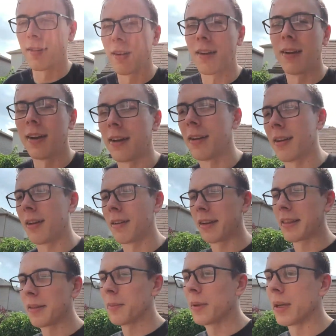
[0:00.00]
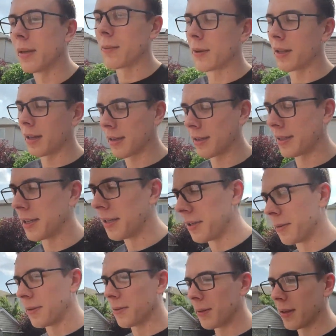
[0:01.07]
Alright, I'll get the meat while I
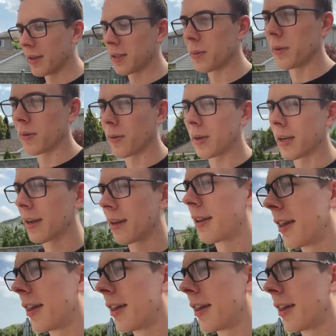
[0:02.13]
continue doing this real quick.